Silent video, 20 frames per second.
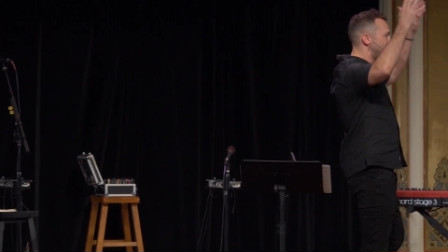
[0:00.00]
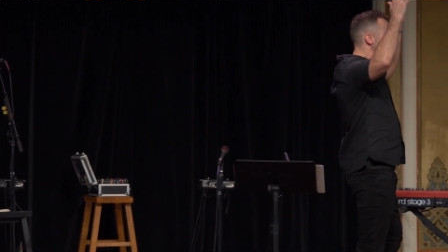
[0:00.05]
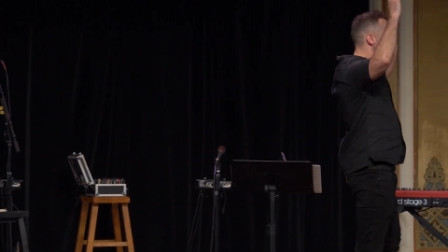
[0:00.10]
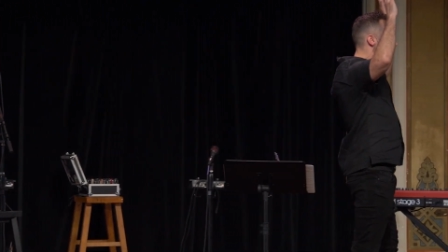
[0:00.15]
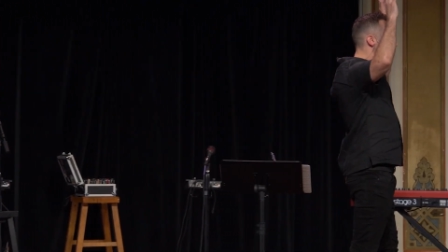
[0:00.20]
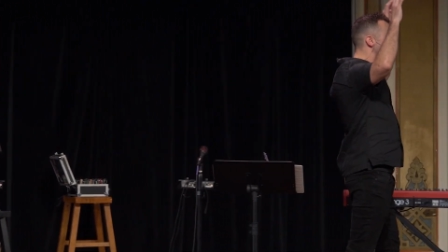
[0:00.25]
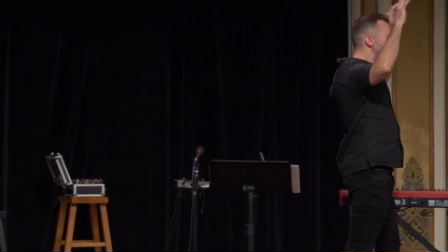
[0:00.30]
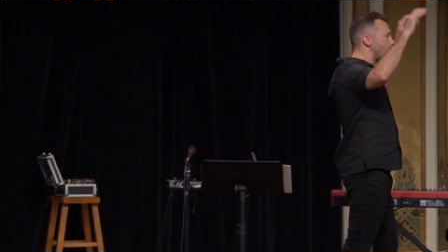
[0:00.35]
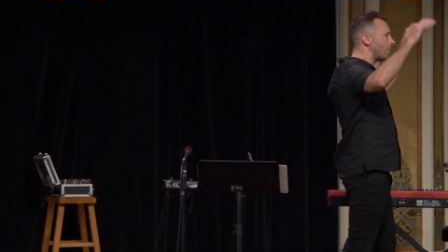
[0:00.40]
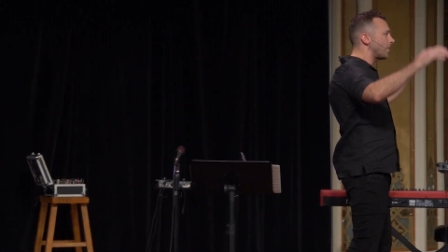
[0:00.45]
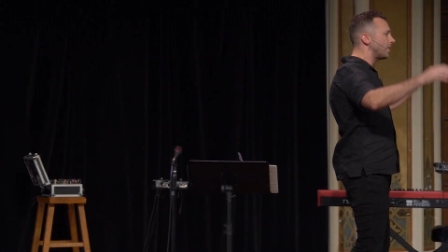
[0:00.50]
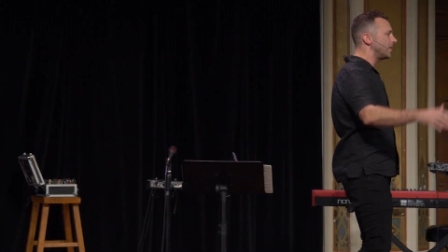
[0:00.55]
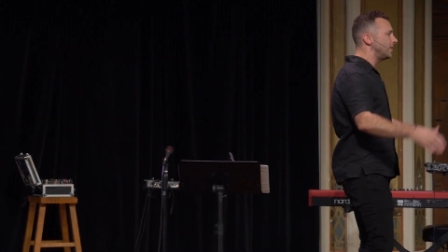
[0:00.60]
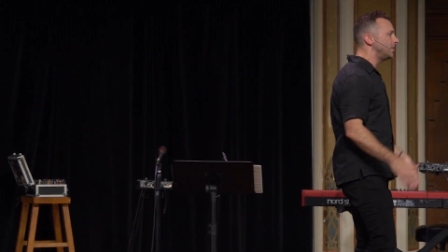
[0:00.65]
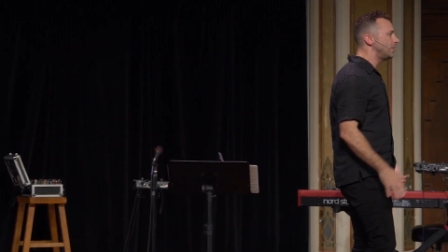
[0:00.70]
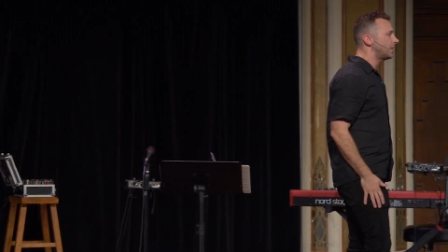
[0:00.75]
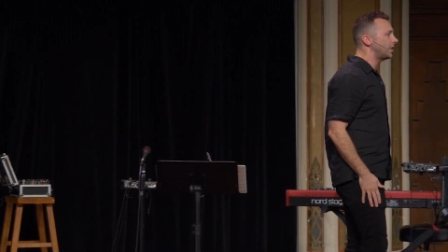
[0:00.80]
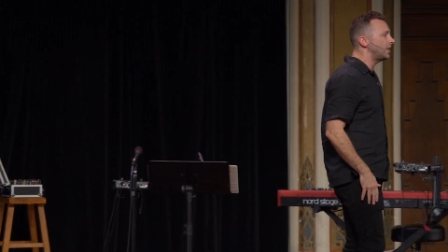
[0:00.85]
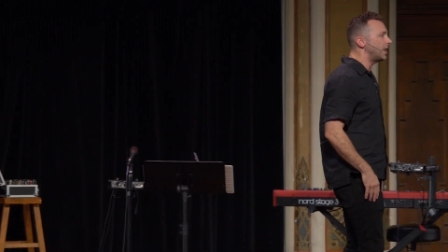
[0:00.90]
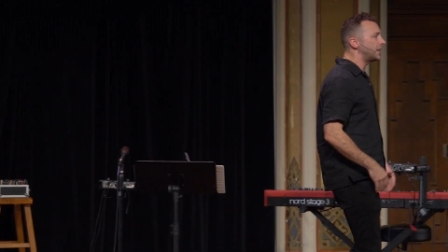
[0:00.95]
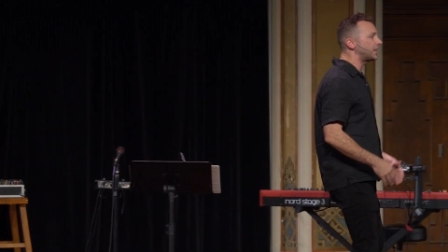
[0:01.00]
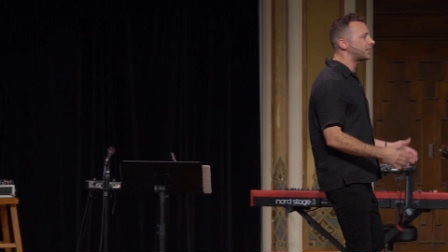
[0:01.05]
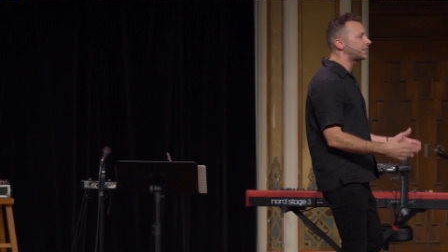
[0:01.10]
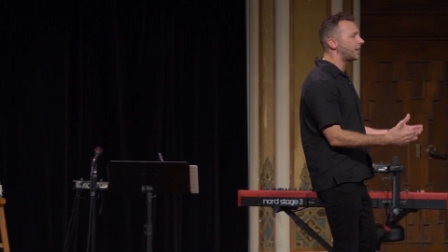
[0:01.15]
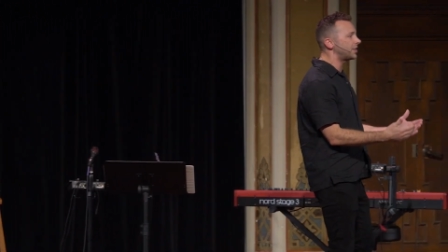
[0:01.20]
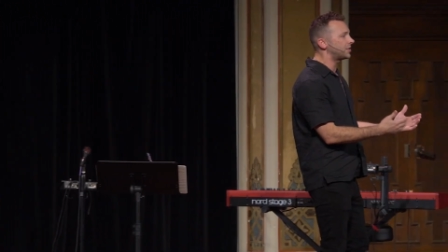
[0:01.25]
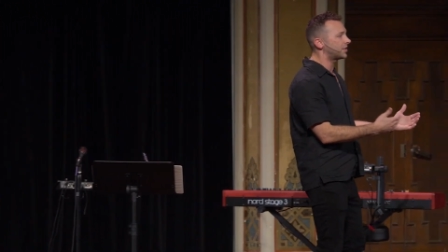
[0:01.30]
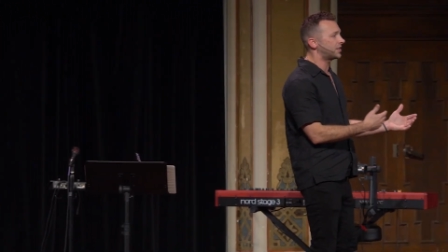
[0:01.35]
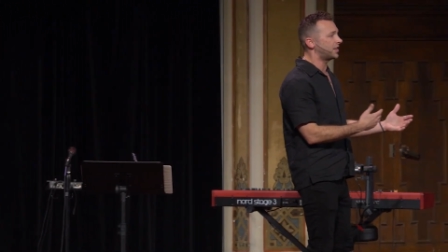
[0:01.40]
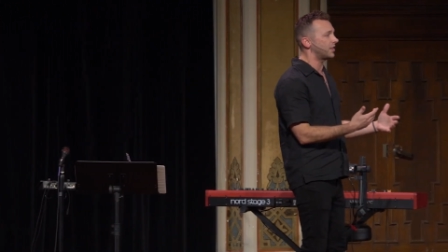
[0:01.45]
to glory, you could
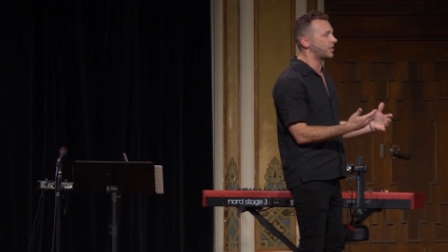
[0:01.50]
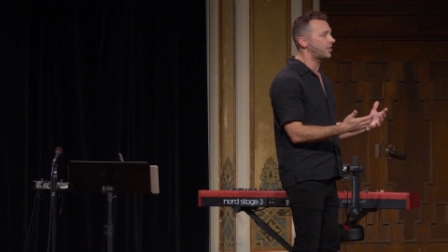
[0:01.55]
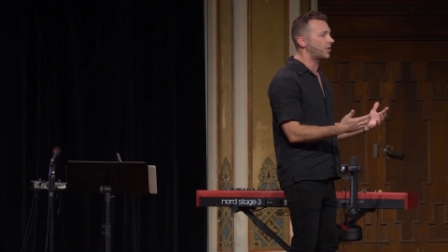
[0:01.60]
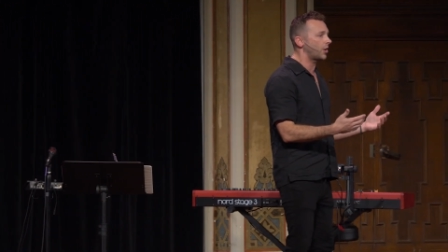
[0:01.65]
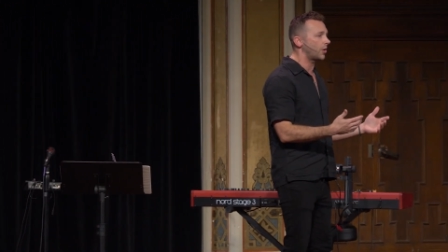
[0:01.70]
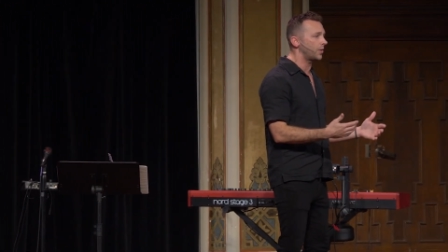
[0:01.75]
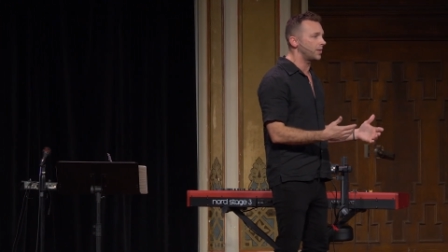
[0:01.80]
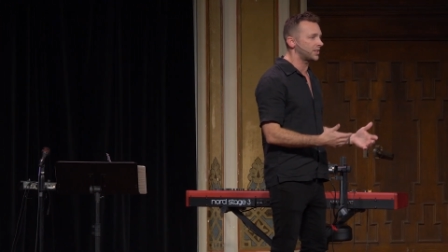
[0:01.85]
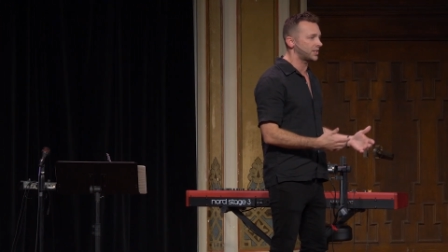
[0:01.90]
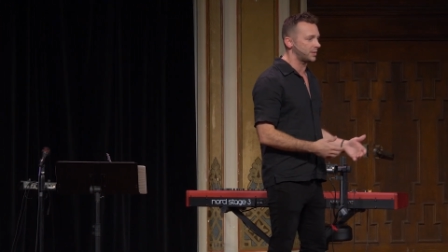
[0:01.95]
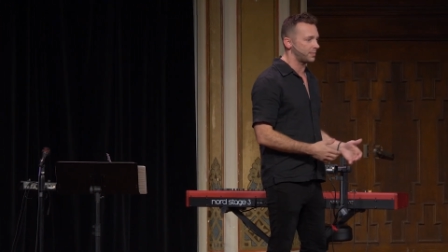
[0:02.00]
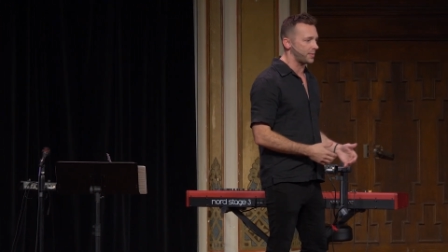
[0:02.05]
instead just get curious